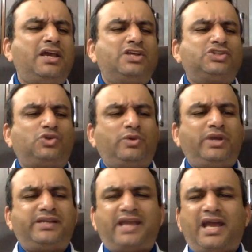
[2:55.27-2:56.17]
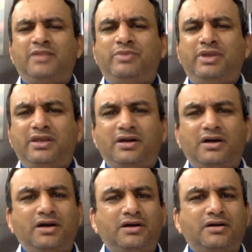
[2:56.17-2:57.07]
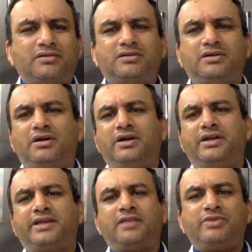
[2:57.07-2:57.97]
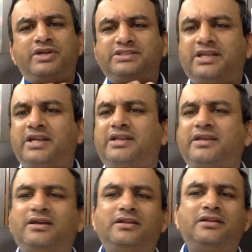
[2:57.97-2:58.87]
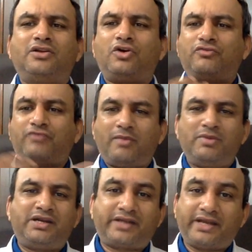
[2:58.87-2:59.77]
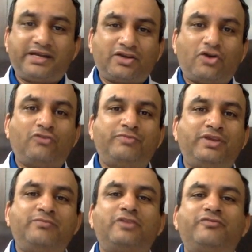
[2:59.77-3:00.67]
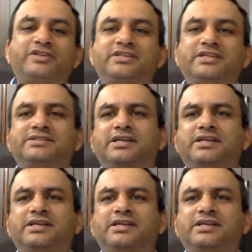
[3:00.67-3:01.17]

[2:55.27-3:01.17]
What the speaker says: So it can be a genetical or a family trait of being perfectionist.